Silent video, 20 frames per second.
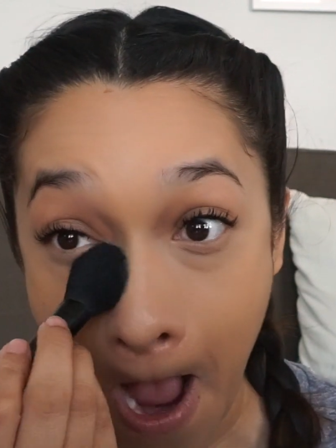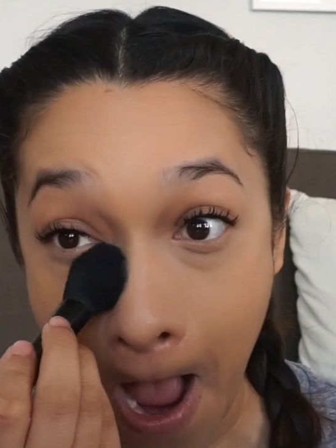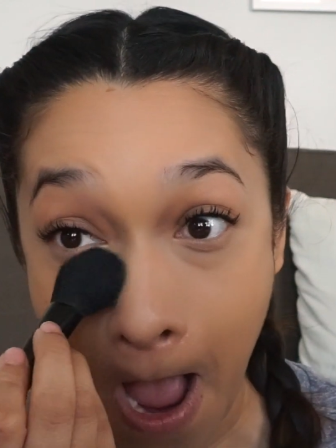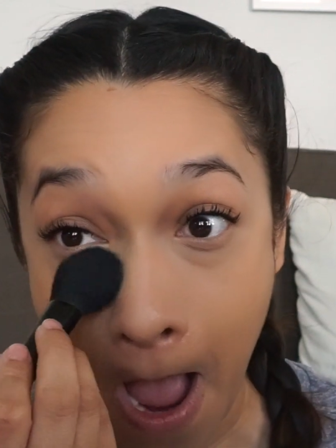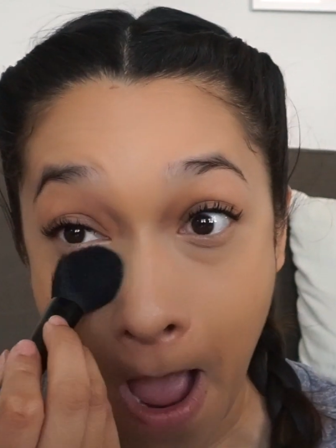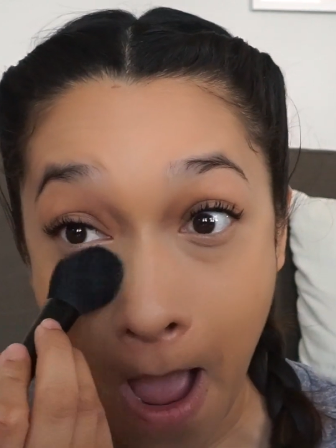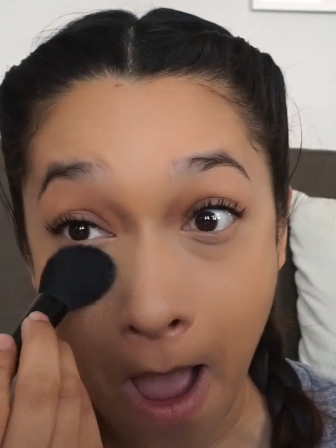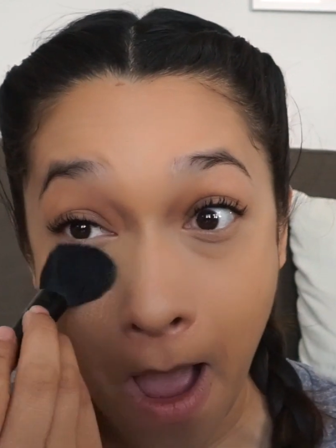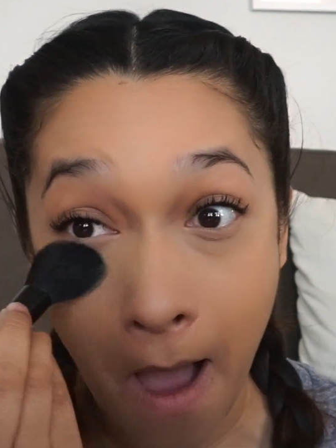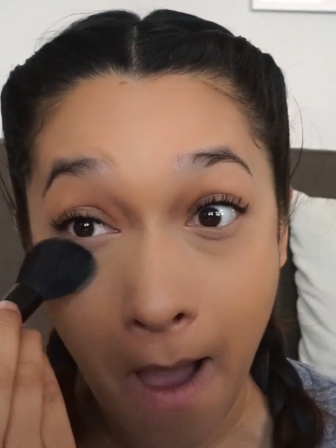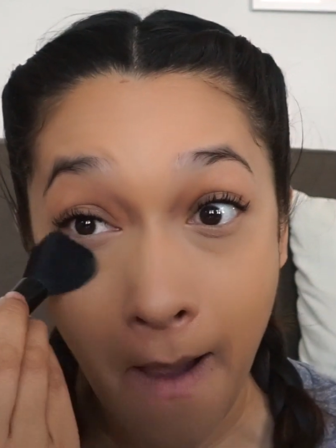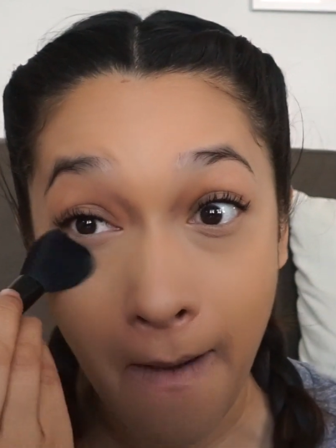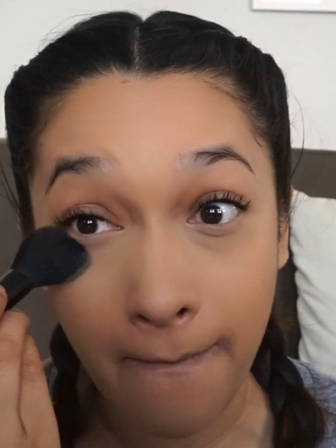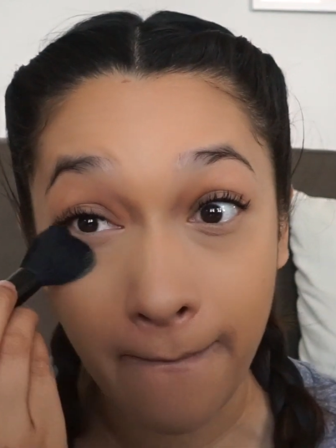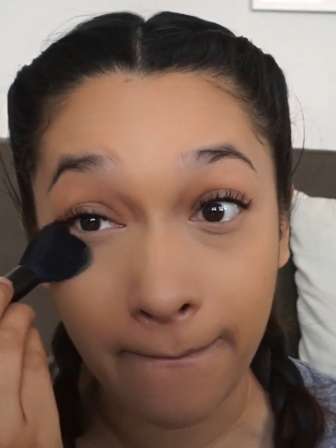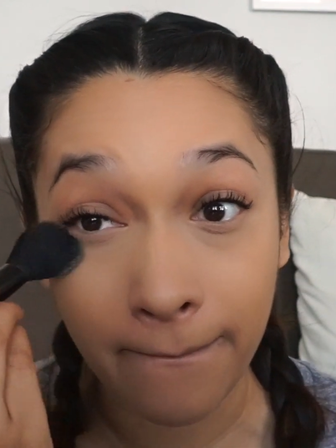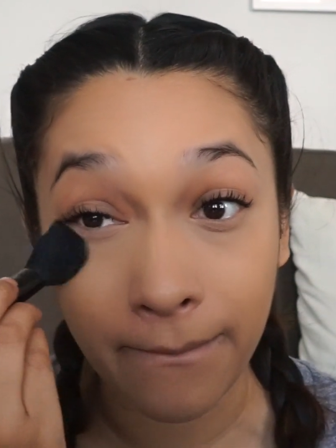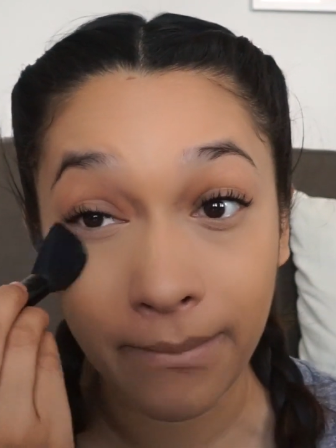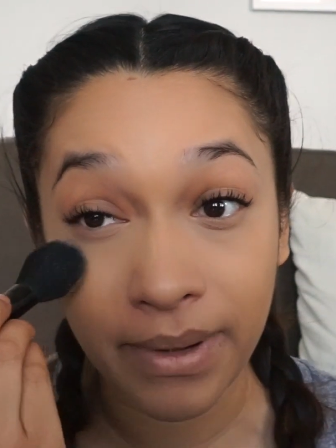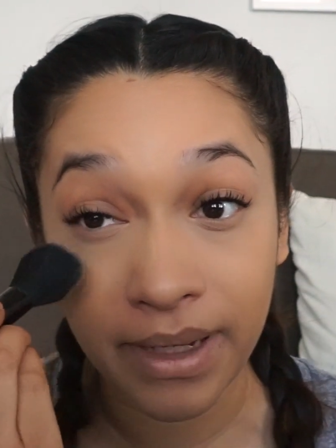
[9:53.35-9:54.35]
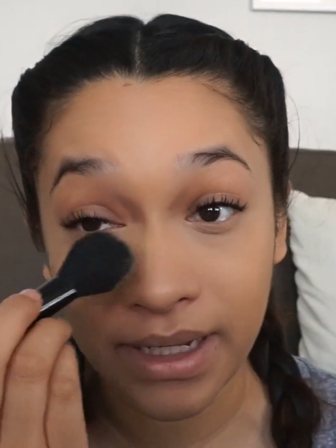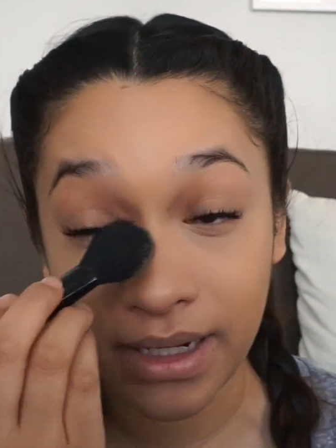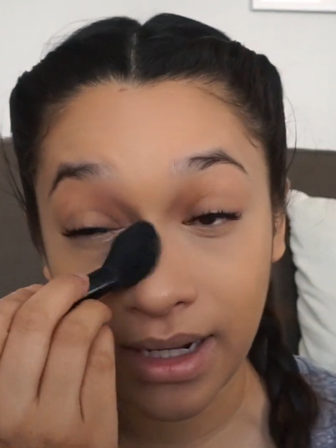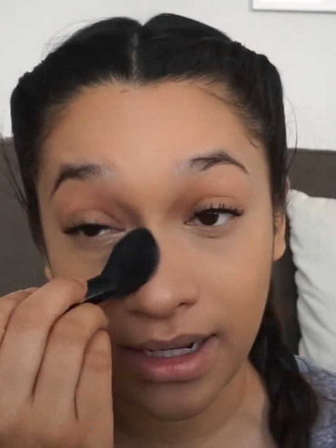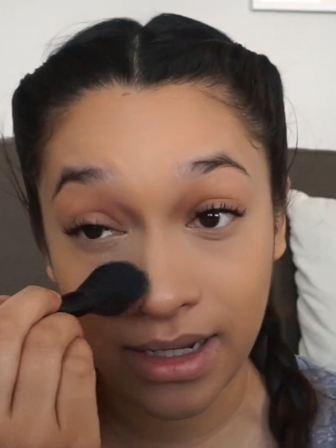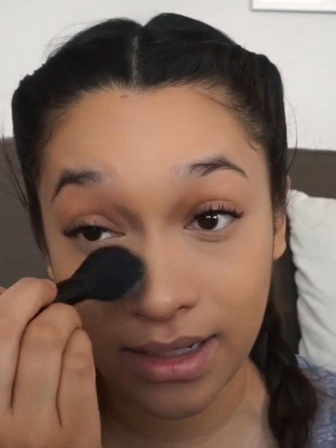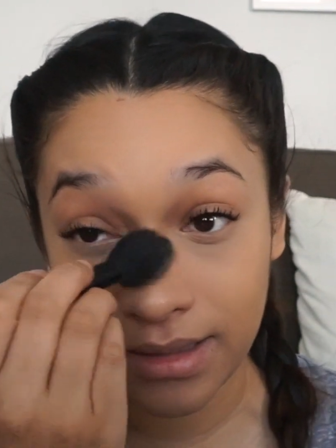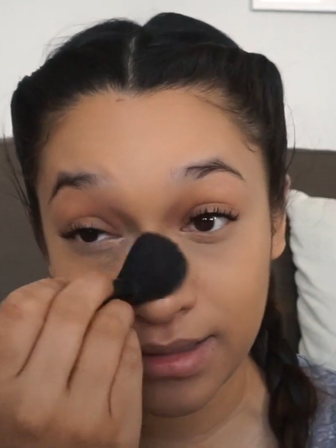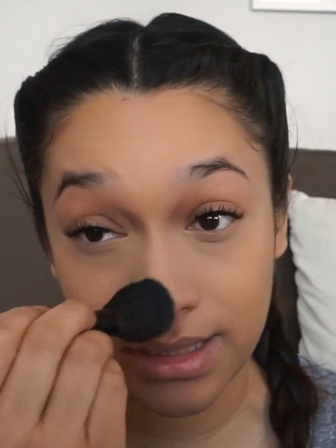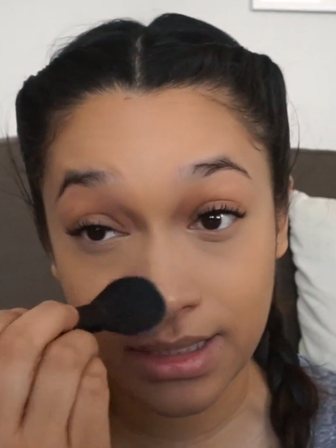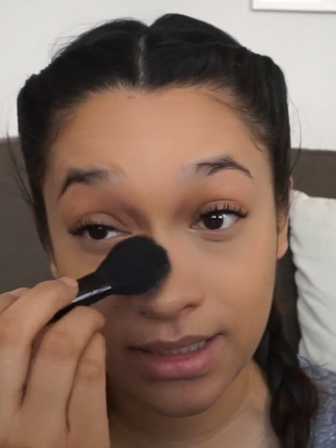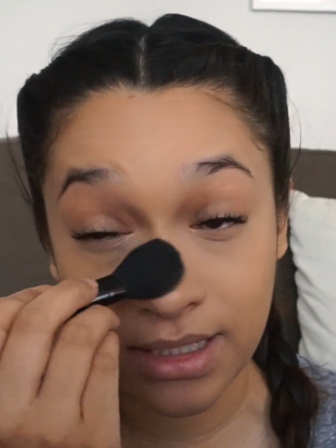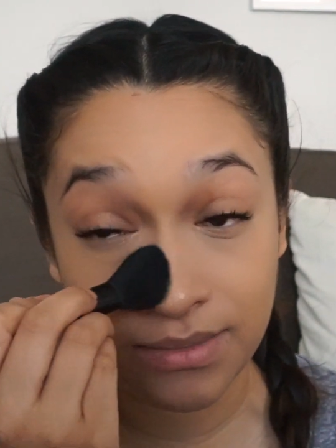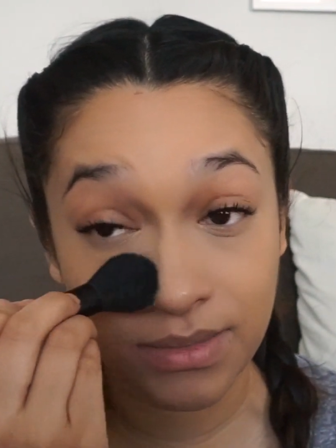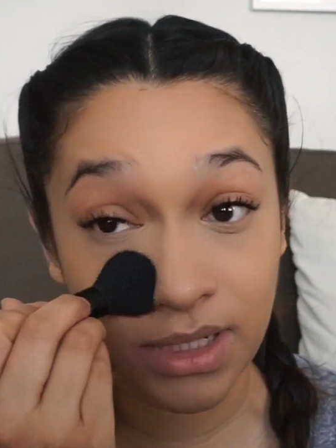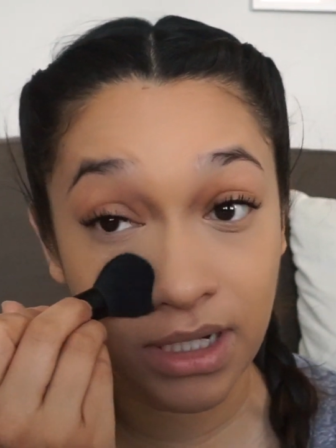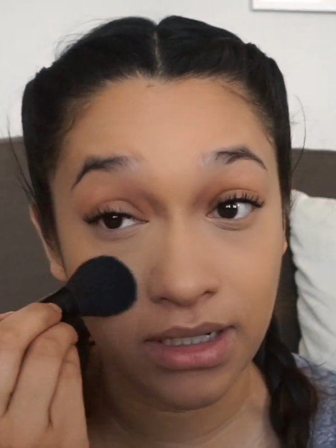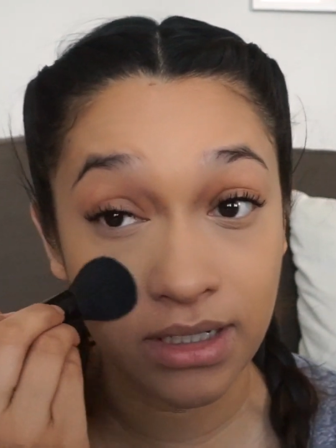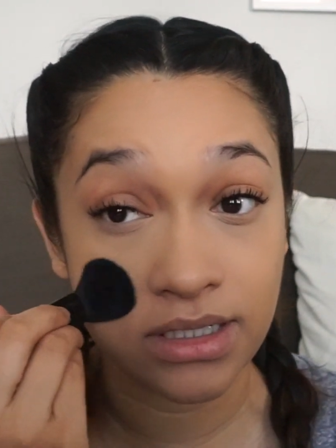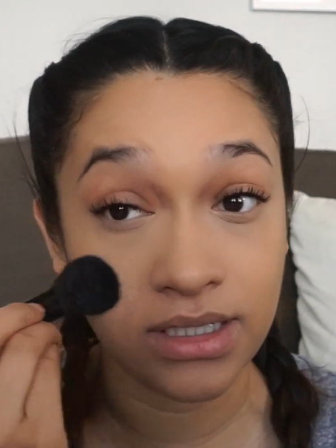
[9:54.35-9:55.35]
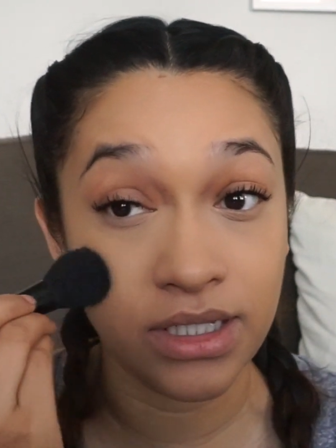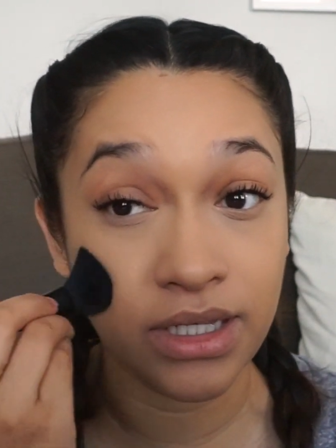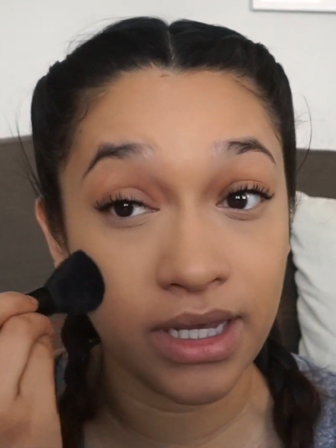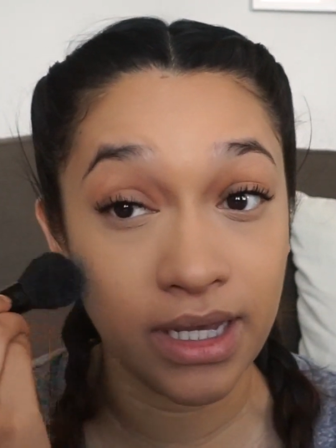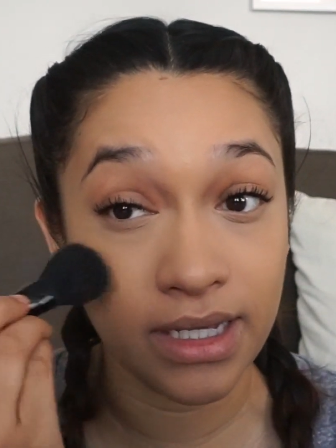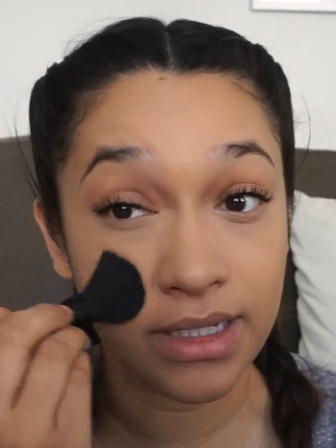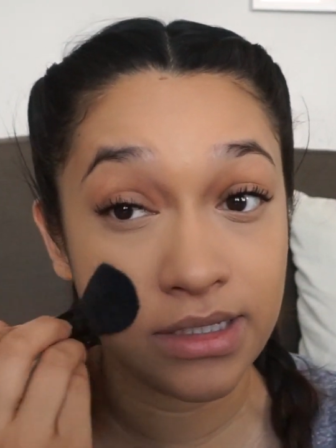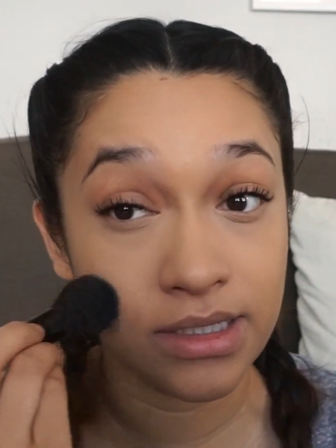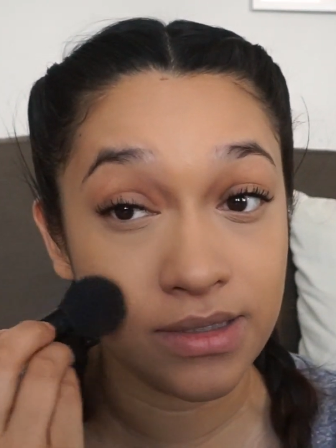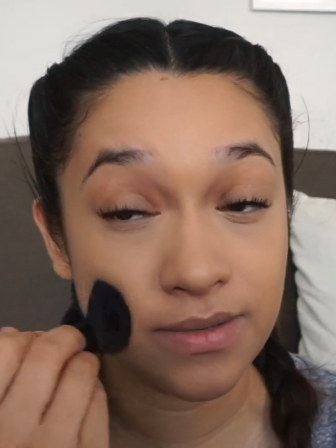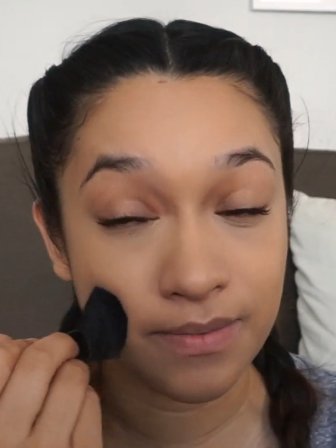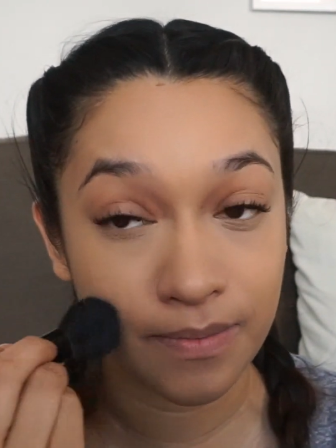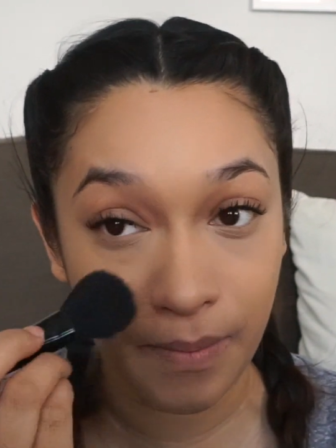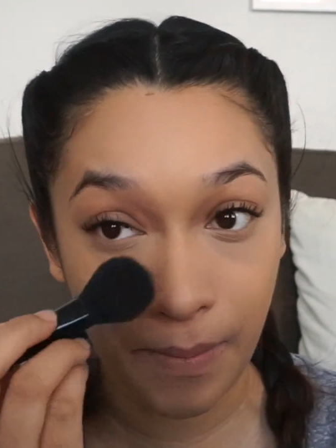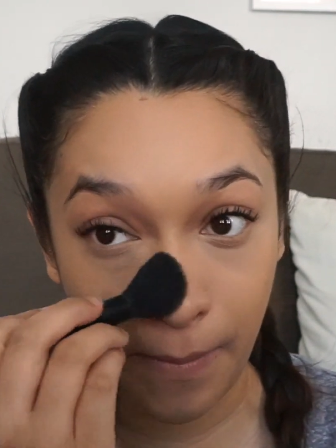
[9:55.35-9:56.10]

but since I'm talking to you guys,